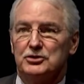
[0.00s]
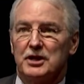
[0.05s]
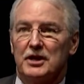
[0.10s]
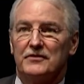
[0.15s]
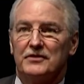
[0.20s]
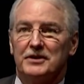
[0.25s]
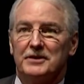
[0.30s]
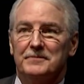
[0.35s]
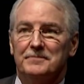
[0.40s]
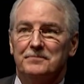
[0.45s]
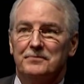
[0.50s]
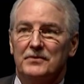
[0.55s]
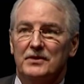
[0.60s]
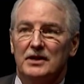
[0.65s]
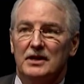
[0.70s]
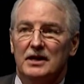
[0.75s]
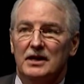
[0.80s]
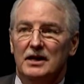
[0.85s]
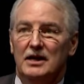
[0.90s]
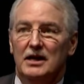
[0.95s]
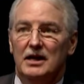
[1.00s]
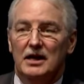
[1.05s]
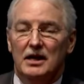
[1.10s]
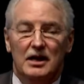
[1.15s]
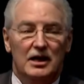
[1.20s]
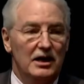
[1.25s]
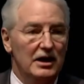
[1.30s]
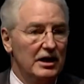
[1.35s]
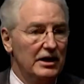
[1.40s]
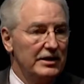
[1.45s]
of it.
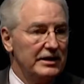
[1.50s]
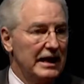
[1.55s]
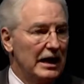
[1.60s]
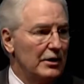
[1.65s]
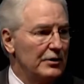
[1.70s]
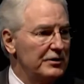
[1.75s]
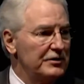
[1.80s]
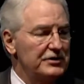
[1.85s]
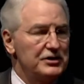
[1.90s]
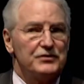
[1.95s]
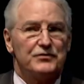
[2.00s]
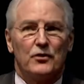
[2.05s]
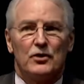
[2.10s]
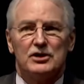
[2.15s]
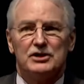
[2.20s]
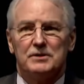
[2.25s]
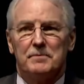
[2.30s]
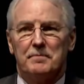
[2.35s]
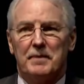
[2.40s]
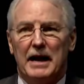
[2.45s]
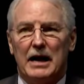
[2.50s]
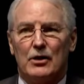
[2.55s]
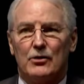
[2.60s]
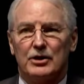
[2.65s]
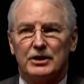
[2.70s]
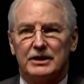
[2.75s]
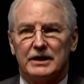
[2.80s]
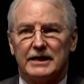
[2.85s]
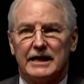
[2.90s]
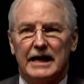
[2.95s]
Now, as far as
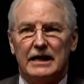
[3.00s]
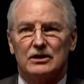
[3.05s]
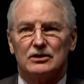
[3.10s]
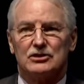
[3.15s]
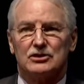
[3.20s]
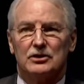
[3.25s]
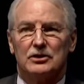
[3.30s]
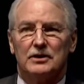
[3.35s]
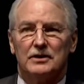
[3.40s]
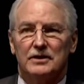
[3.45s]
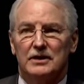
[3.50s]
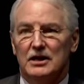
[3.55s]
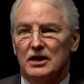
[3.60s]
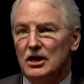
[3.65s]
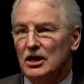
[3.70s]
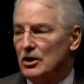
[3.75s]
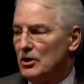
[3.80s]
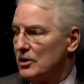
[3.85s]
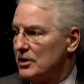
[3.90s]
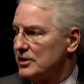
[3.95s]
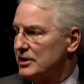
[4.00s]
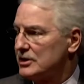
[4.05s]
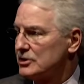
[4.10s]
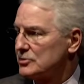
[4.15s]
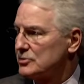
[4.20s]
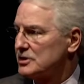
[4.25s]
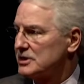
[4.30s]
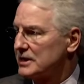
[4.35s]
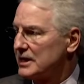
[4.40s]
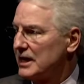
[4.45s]
empowering the council, this
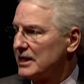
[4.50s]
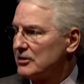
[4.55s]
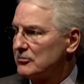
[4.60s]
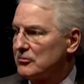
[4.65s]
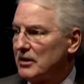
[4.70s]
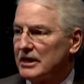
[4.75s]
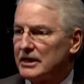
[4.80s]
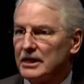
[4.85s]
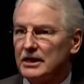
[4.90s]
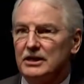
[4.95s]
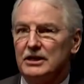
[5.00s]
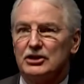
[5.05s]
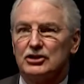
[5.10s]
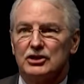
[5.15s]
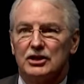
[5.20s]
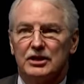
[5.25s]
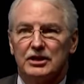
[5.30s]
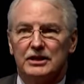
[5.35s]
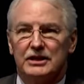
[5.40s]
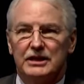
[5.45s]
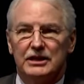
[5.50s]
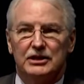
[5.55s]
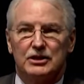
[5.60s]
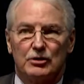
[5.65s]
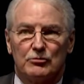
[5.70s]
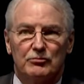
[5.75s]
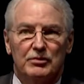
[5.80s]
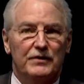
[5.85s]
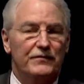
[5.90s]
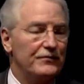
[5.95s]
was, again, a recognition of the need to
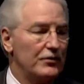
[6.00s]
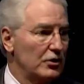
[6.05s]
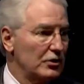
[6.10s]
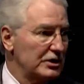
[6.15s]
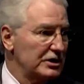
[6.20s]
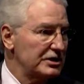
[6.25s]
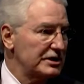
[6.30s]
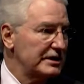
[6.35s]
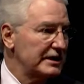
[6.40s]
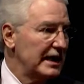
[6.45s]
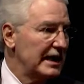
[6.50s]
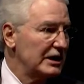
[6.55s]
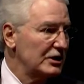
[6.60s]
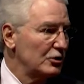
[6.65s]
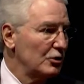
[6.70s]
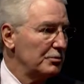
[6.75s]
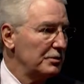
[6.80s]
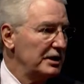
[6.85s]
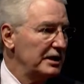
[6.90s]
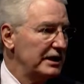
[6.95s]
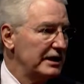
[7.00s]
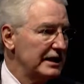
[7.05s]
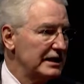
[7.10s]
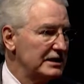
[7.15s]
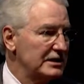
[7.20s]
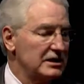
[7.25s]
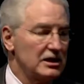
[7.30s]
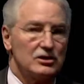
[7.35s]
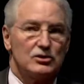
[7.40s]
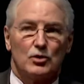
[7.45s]
refocus the annual meeting,
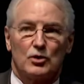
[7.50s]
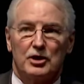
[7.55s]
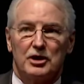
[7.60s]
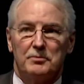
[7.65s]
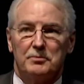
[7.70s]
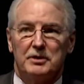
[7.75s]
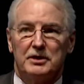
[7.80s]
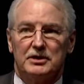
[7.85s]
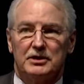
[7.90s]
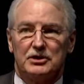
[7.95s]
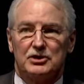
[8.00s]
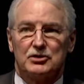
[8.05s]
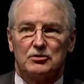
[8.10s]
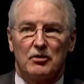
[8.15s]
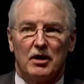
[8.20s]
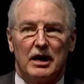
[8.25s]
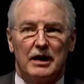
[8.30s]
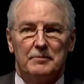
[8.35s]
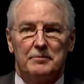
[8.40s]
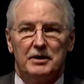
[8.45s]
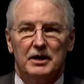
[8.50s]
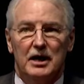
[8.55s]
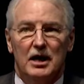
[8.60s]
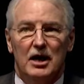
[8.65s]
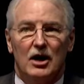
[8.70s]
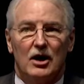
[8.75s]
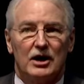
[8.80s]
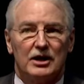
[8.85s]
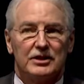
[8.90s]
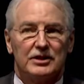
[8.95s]
as has already been described,
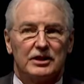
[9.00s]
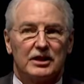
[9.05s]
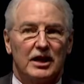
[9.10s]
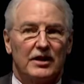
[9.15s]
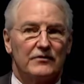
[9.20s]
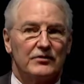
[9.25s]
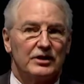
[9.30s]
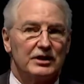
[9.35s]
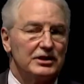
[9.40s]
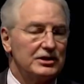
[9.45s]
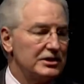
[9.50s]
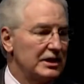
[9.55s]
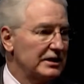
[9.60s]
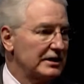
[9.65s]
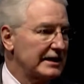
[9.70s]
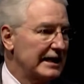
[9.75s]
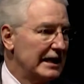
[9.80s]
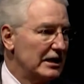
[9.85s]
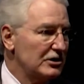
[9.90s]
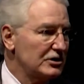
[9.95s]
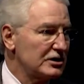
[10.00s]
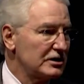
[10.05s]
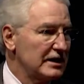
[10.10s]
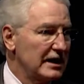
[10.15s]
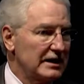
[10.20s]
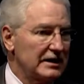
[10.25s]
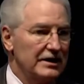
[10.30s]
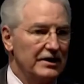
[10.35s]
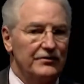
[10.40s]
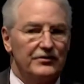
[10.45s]
on the governance and the council
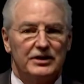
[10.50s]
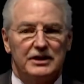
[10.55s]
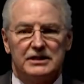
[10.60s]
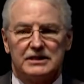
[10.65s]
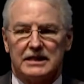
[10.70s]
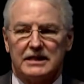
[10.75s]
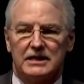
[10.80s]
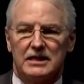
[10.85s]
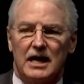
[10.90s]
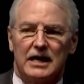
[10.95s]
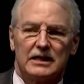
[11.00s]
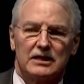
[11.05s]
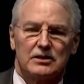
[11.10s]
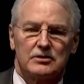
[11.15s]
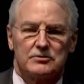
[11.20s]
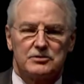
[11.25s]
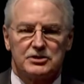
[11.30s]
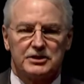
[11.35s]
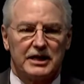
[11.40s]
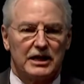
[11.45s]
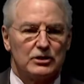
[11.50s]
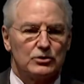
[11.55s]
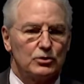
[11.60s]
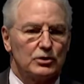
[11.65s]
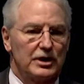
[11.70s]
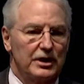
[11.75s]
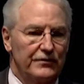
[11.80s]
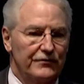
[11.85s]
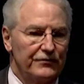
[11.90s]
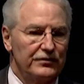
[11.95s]
activities and not schedule
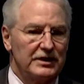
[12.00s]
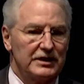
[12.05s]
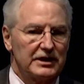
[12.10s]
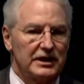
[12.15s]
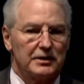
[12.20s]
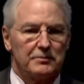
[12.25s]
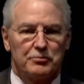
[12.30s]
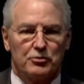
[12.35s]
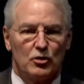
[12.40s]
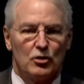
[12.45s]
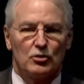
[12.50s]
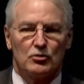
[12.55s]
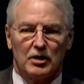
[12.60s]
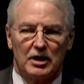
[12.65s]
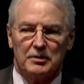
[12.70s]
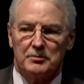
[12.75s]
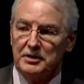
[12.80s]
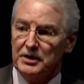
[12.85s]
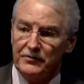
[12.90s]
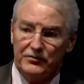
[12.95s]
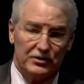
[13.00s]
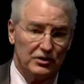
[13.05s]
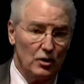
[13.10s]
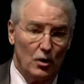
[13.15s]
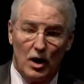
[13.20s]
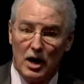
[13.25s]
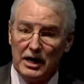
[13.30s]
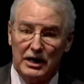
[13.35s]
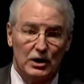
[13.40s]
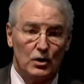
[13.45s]
conflicting program, even though
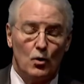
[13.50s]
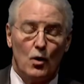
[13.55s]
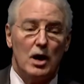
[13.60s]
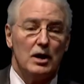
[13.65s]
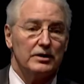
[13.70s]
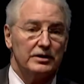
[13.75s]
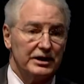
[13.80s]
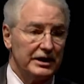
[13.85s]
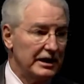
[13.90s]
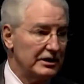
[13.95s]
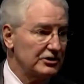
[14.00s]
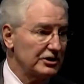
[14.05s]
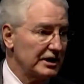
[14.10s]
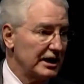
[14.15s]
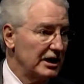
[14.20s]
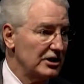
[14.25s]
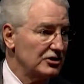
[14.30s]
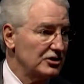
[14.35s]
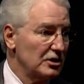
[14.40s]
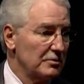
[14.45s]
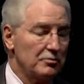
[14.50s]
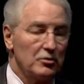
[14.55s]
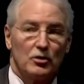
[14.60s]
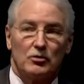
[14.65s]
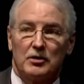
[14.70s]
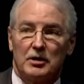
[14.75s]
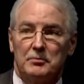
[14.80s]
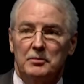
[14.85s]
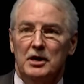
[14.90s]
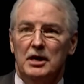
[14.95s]
high-quality educational
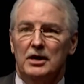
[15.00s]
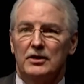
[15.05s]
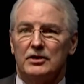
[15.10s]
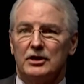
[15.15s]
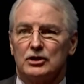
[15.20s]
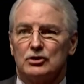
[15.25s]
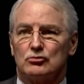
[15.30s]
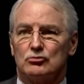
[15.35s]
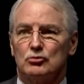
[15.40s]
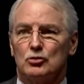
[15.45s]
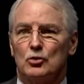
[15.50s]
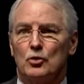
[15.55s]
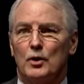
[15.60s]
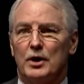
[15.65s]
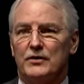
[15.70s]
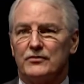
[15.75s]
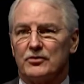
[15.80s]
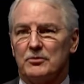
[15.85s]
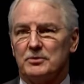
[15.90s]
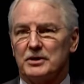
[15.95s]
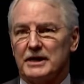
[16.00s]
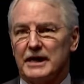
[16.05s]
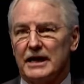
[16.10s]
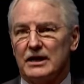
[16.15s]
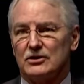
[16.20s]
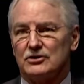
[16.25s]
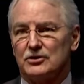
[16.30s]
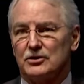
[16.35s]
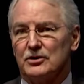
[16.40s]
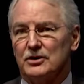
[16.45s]
program that drew away from the
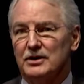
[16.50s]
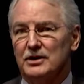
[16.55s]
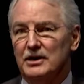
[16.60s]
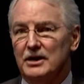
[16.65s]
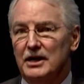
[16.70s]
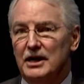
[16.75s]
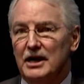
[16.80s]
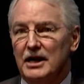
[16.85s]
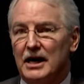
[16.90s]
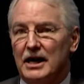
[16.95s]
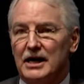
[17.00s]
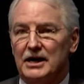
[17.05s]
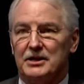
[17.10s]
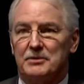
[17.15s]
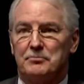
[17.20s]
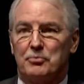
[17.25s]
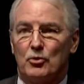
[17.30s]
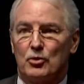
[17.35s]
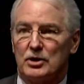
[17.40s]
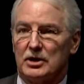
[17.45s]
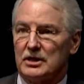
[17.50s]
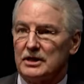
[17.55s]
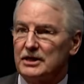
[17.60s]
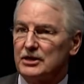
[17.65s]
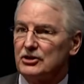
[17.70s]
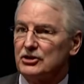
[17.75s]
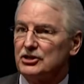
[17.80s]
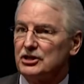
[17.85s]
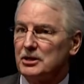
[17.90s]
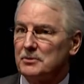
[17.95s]
council. The board
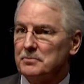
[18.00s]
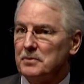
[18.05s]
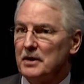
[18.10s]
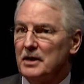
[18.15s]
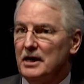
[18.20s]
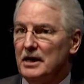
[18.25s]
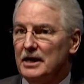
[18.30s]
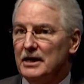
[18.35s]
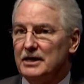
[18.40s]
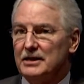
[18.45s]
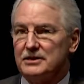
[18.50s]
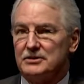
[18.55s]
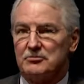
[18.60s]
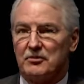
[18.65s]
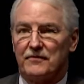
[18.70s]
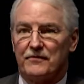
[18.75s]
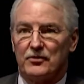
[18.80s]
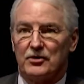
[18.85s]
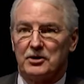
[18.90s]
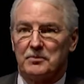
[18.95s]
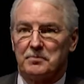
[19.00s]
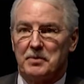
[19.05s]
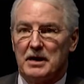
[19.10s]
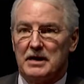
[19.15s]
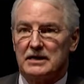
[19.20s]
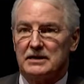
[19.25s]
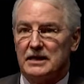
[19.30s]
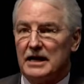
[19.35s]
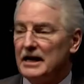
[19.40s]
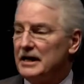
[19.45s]
leadership is referring
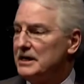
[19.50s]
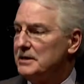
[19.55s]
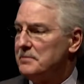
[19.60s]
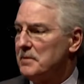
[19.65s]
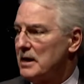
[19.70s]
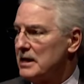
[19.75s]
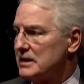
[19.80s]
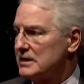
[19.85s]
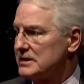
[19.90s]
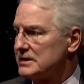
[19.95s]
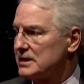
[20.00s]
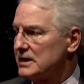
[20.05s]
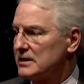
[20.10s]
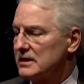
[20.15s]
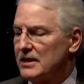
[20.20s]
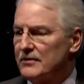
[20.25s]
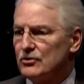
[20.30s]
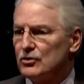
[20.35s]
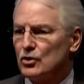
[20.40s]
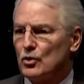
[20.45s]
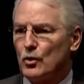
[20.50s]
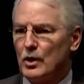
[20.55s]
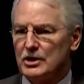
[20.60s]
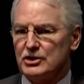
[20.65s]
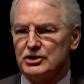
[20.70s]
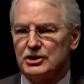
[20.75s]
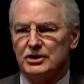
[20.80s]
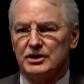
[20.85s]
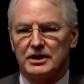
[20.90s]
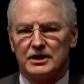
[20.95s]
any policy-level
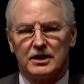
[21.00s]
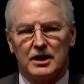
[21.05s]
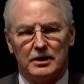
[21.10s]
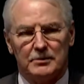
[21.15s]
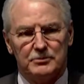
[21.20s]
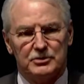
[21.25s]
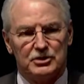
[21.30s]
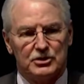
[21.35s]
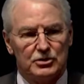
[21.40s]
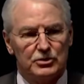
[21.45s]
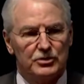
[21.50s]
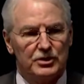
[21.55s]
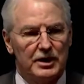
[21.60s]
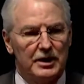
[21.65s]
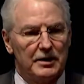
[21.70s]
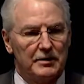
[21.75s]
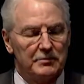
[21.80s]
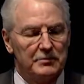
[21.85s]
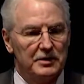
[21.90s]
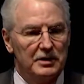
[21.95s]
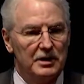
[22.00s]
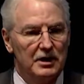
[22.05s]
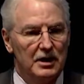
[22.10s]
question that comes to them